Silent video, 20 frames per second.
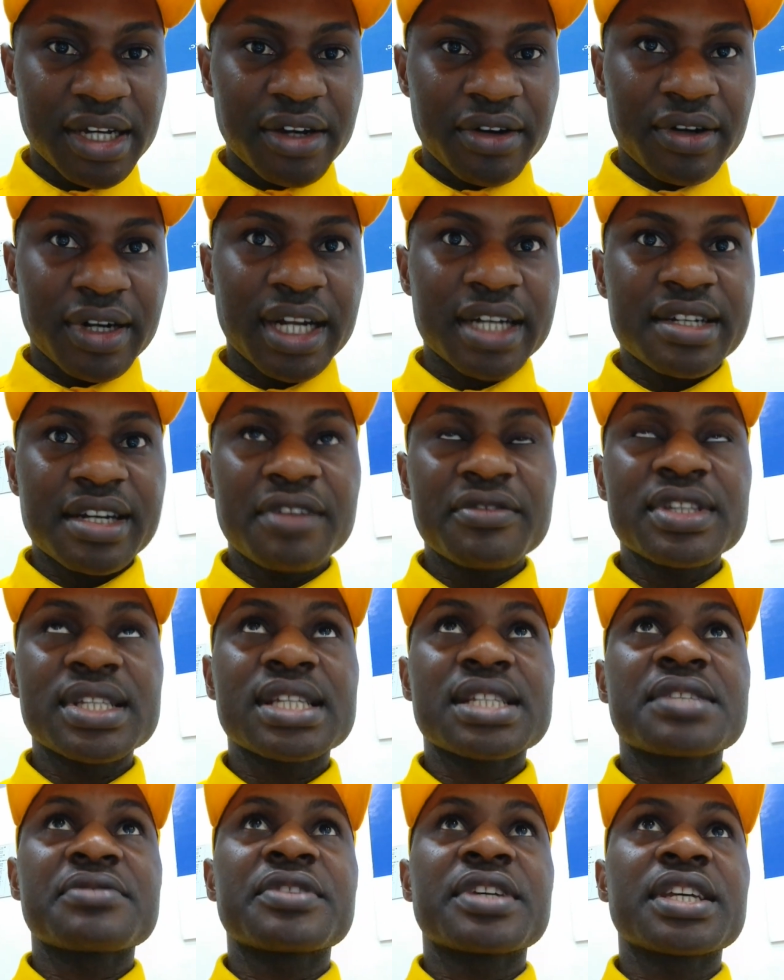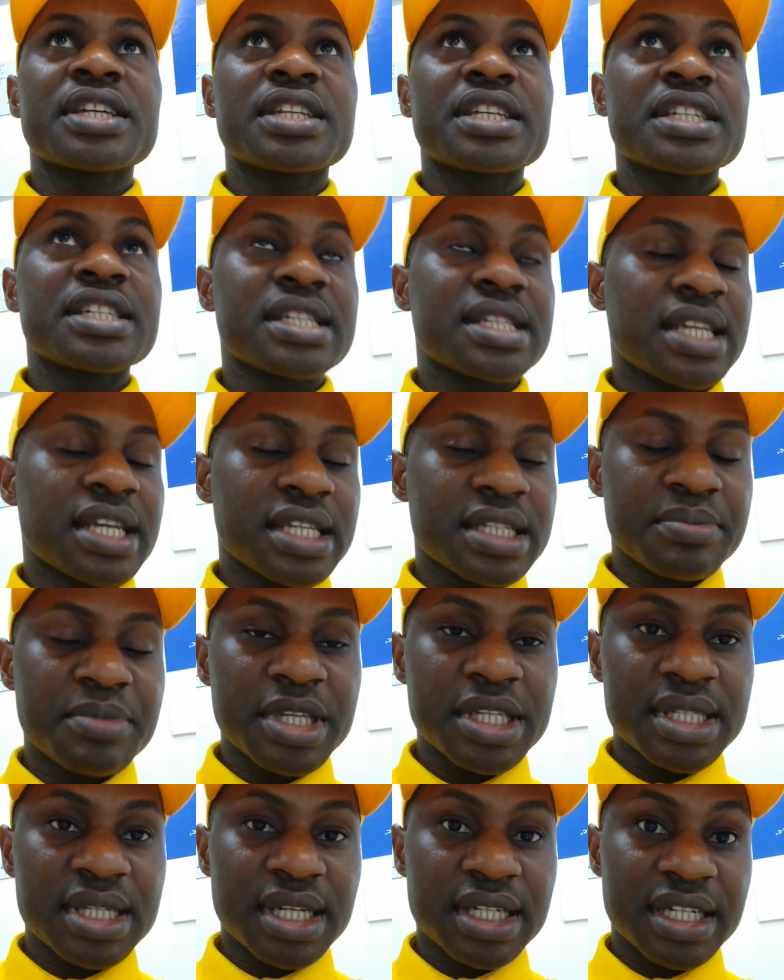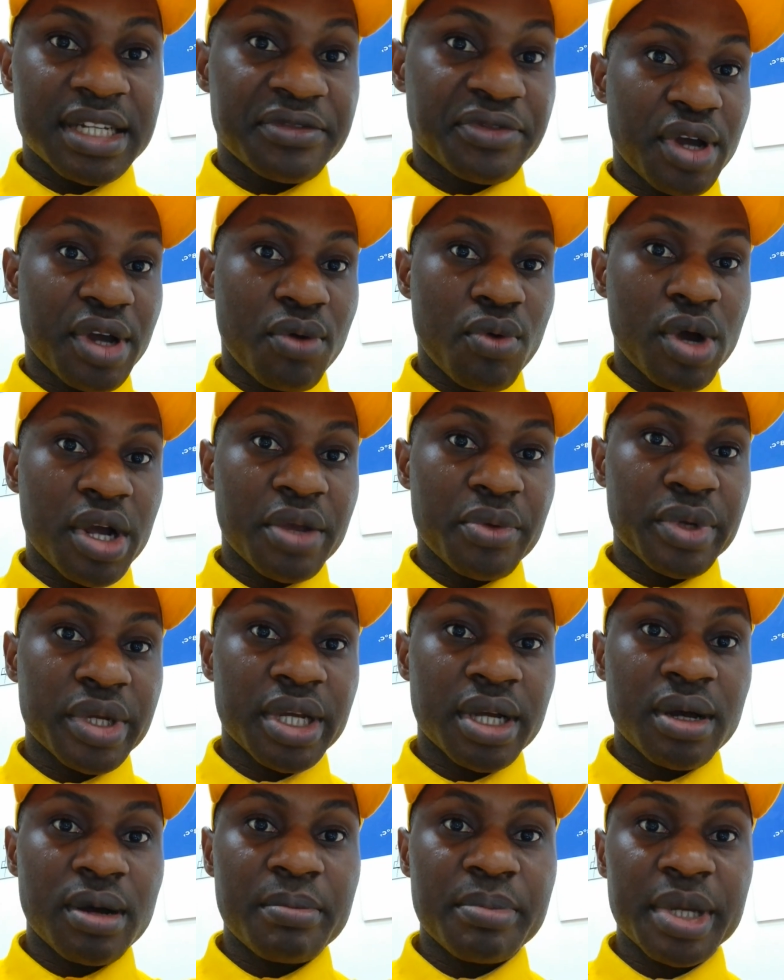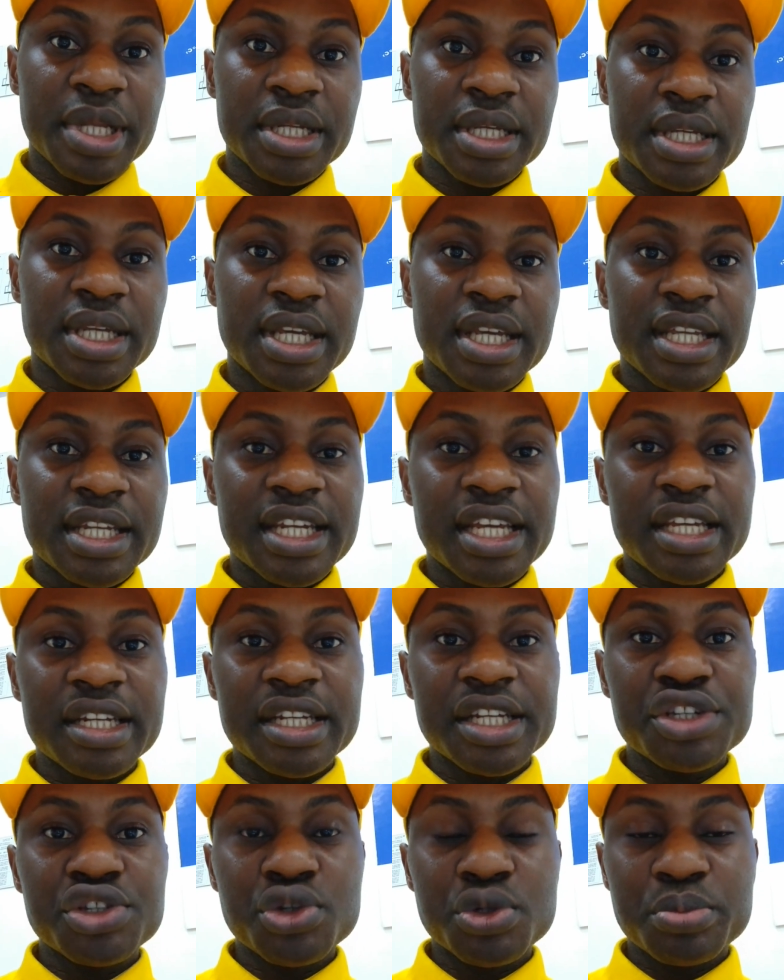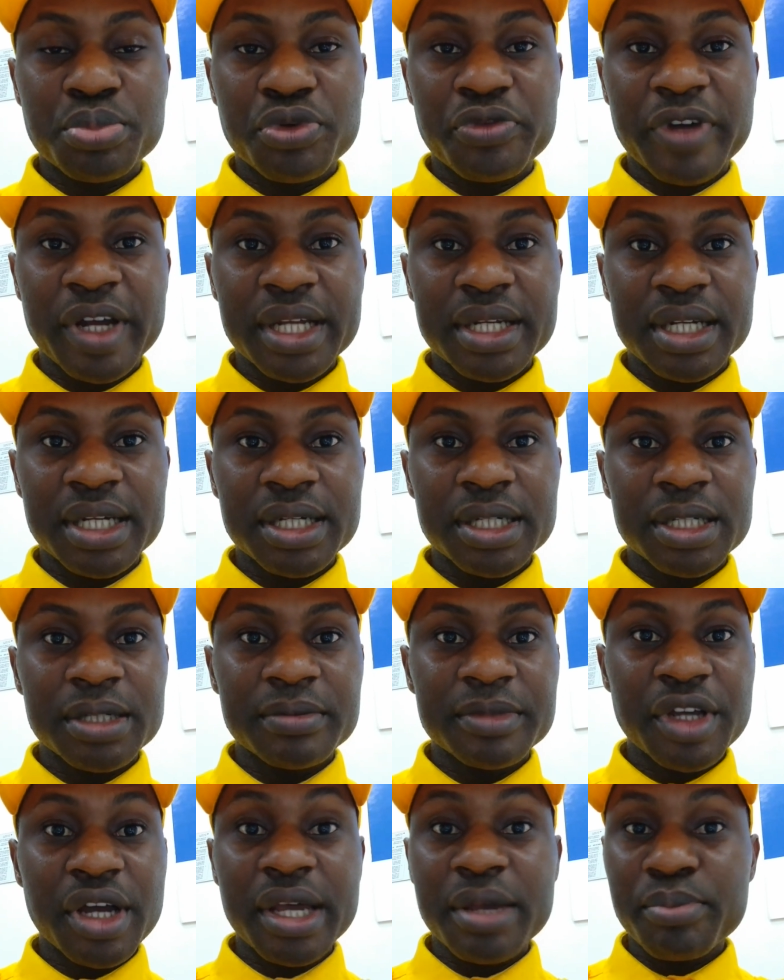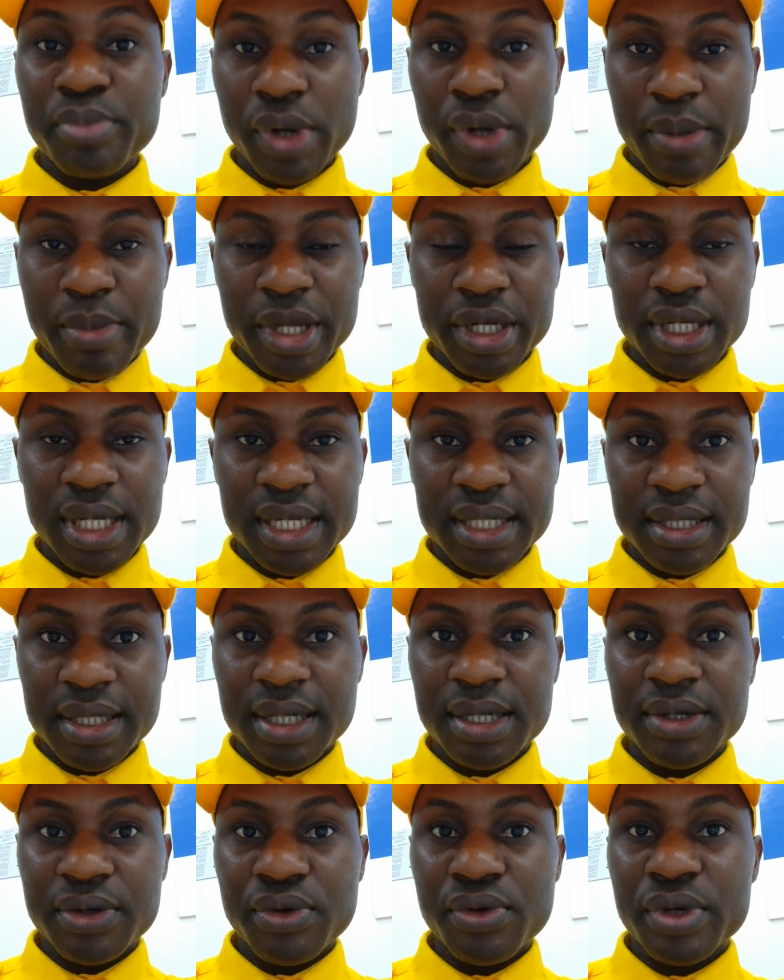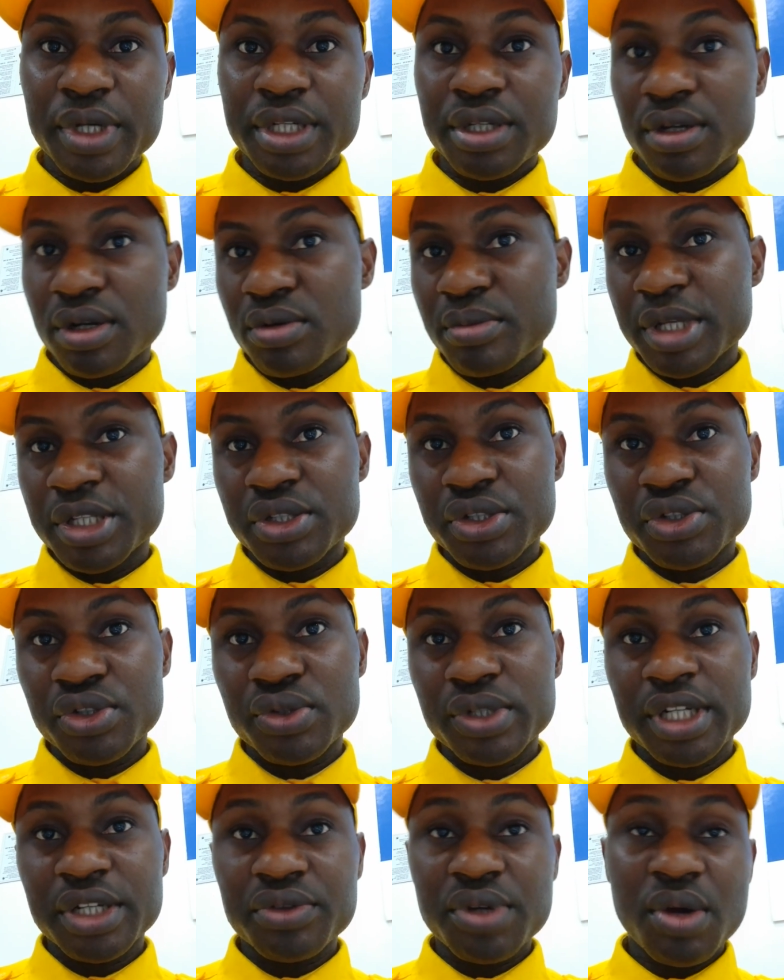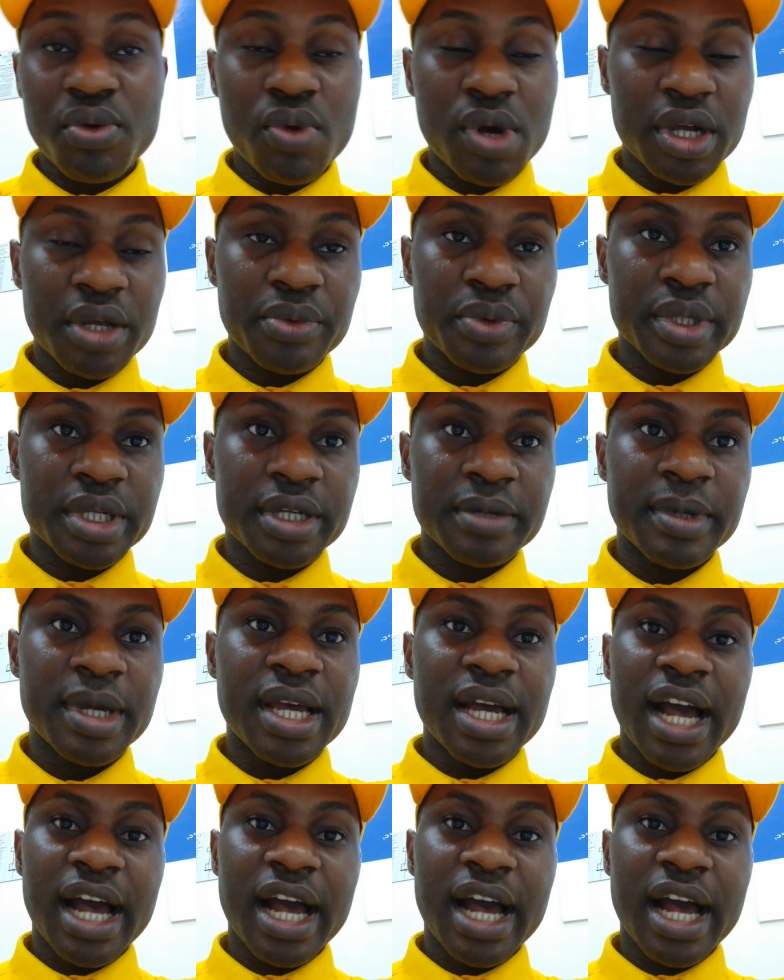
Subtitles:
All right, travel certificate in this case means that are working with a company, then they should provide your employment letter or a document to show that you are working with them.